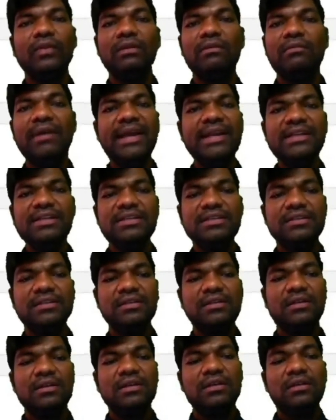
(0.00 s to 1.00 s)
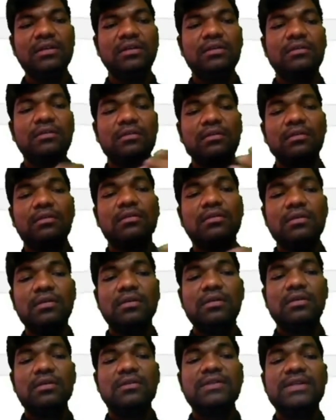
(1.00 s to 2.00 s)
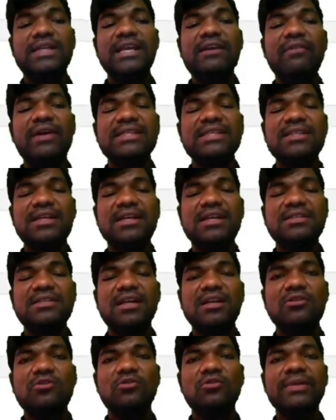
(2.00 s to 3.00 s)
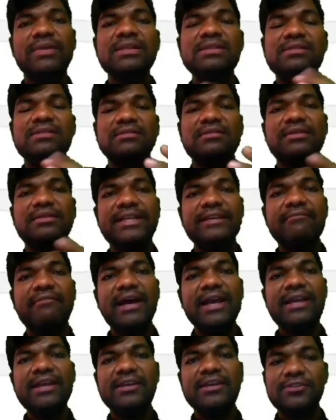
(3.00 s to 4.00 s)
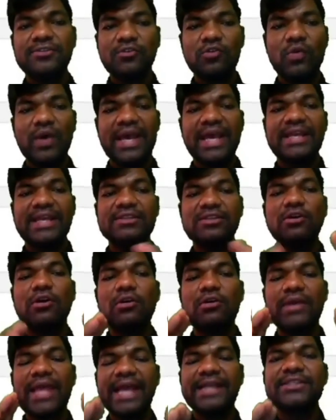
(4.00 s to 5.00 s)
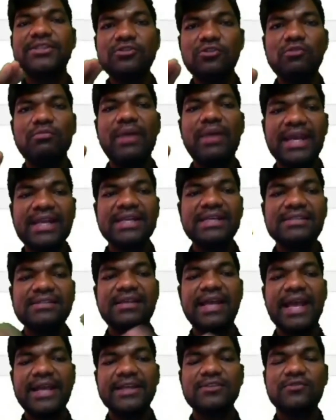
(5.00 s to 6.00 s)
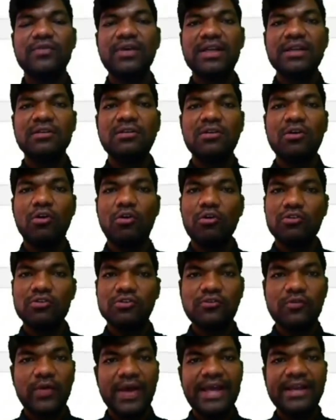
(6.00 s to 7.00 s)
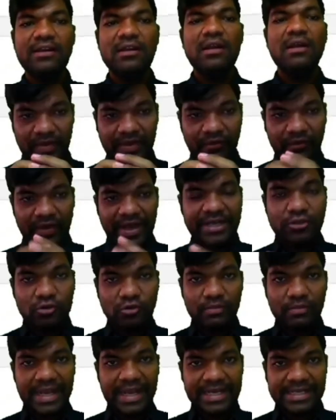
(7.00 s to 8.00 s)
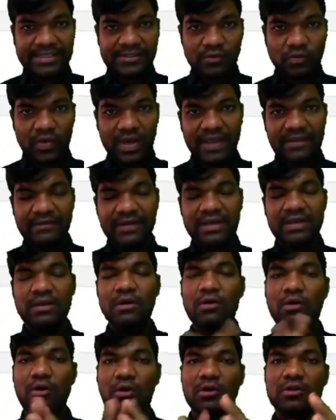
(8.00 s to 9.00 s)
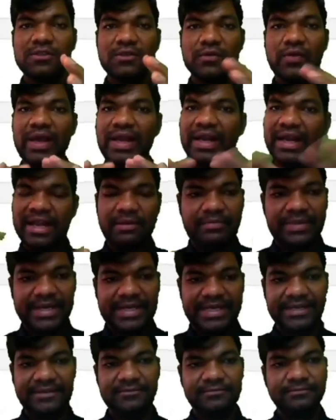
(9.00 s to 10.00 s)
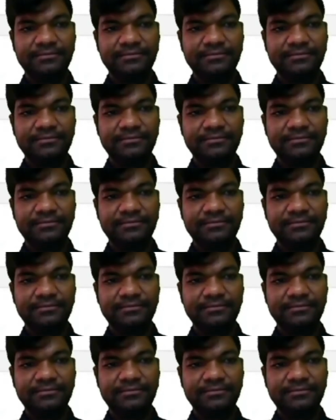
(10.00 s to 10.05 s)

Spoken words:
Right? dy star star 2 means dy square. So, x2 minus x1 whole square, y2 minus y1 whole square completed.